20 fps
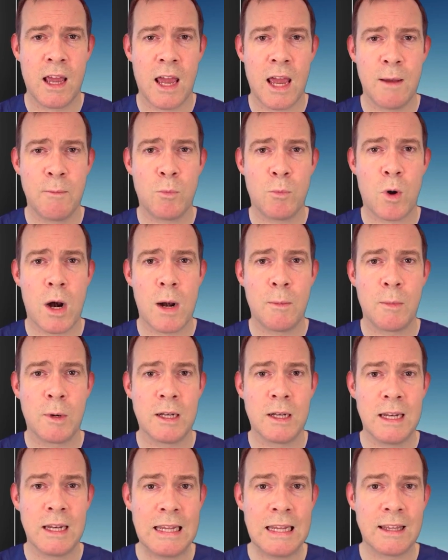and primary
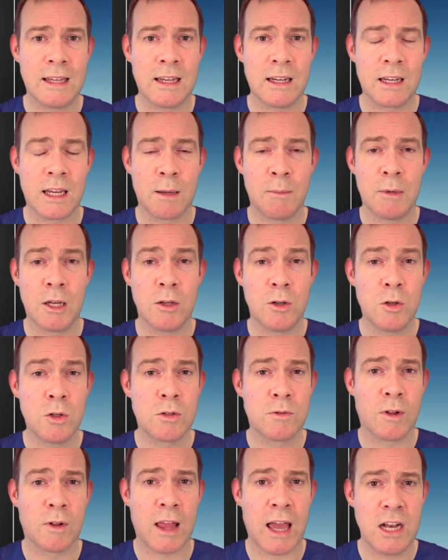needling can be a
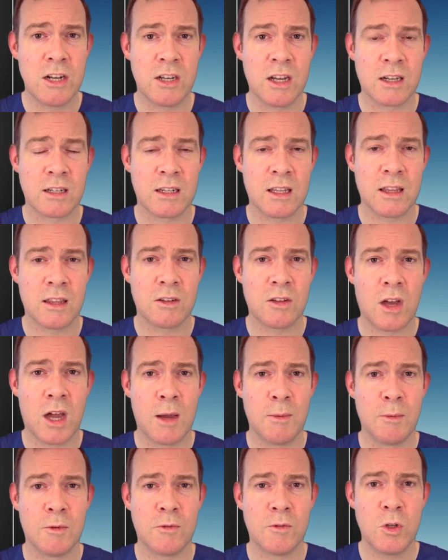useful adjunct at the
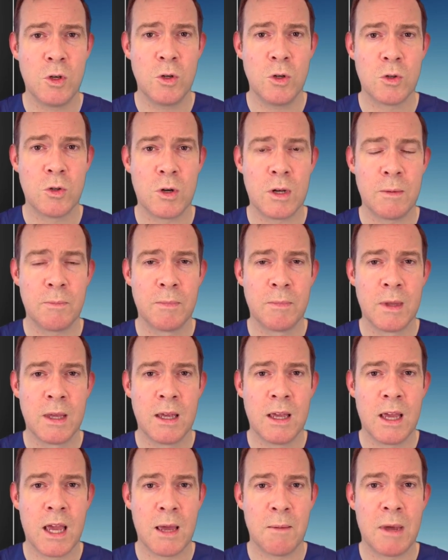time of surgery
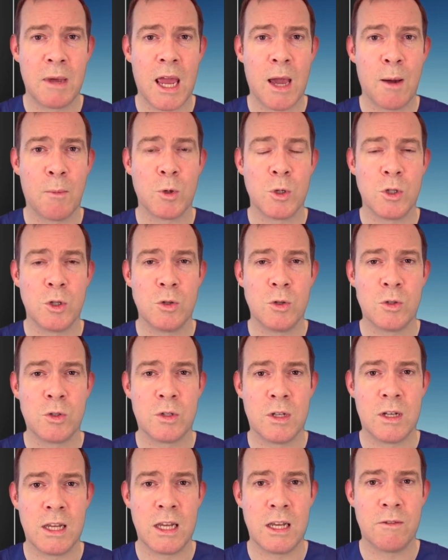and may help reduce
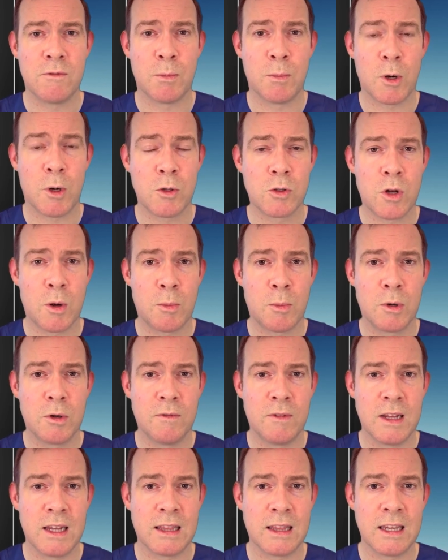the need for
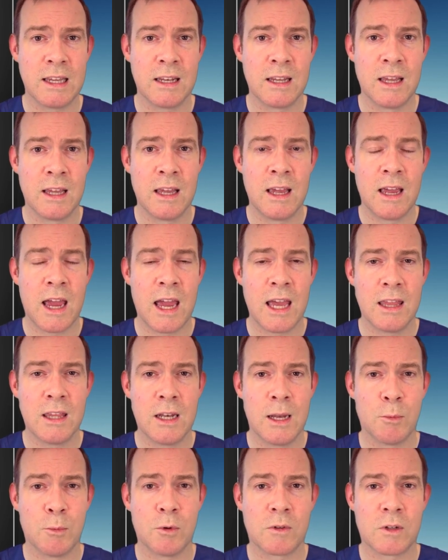postoperative needling and the
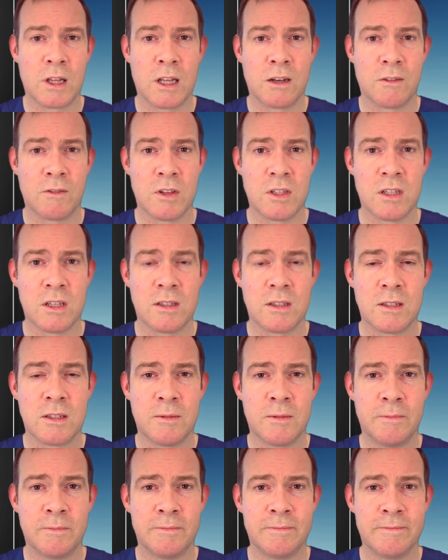number of clinic
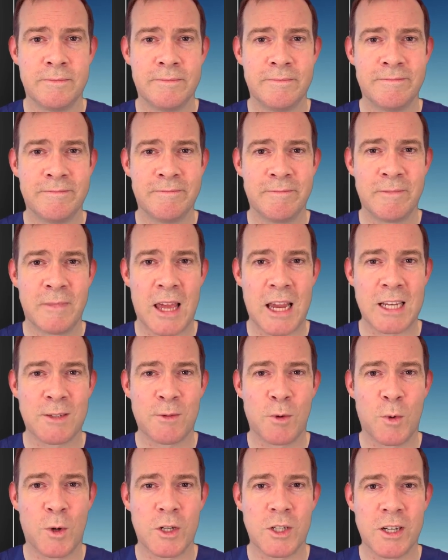visits. Thanks
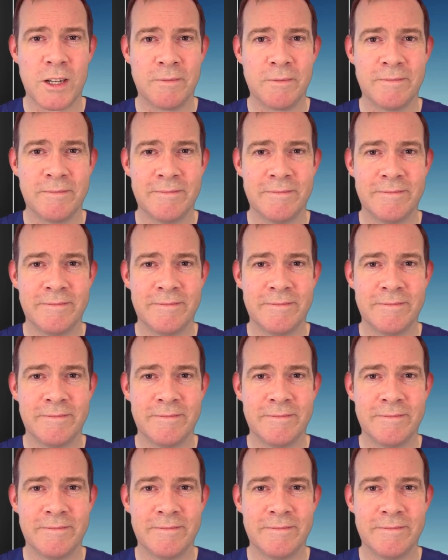for watching.